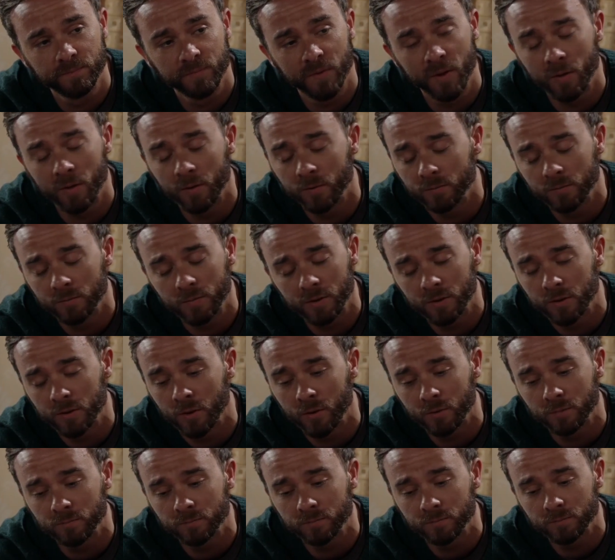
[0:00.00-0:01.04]
No, I
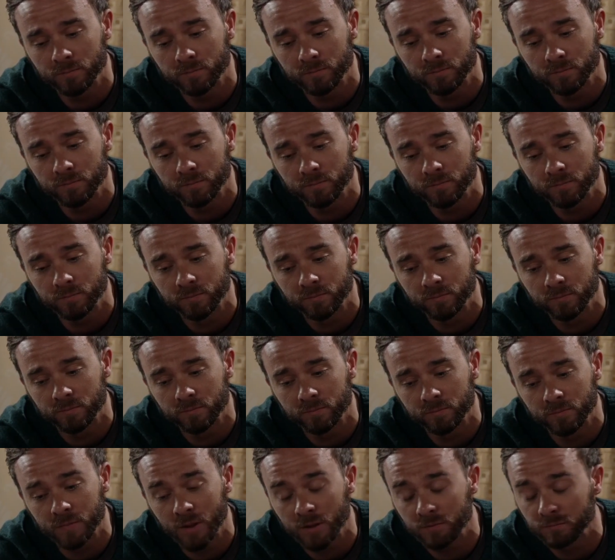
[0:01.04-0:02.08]
don't.
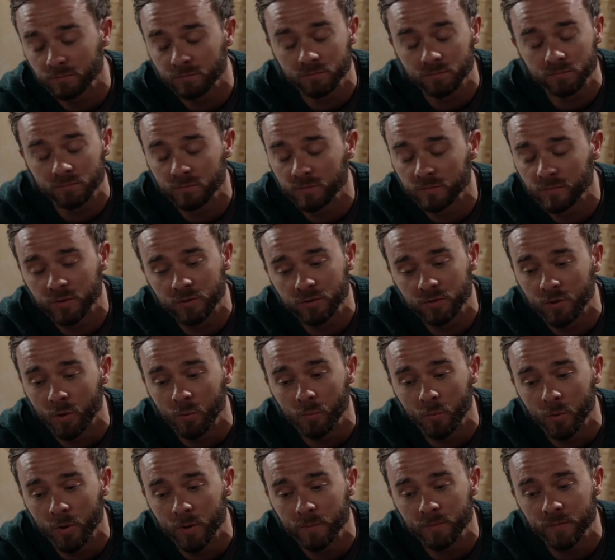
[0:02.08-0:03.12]
I
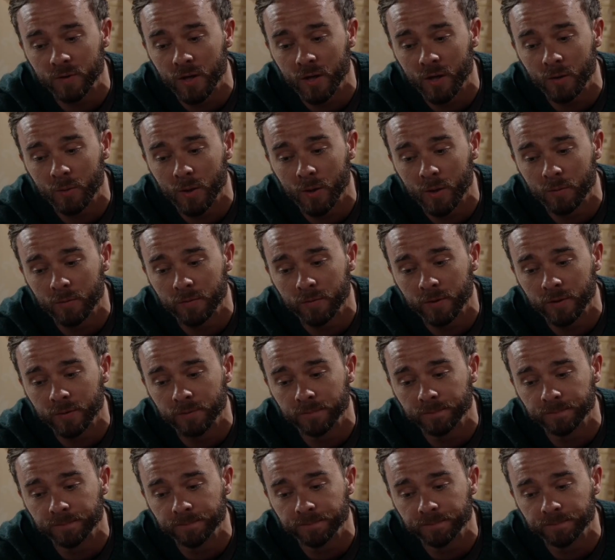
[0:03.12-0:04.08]
don't want him to get away with it.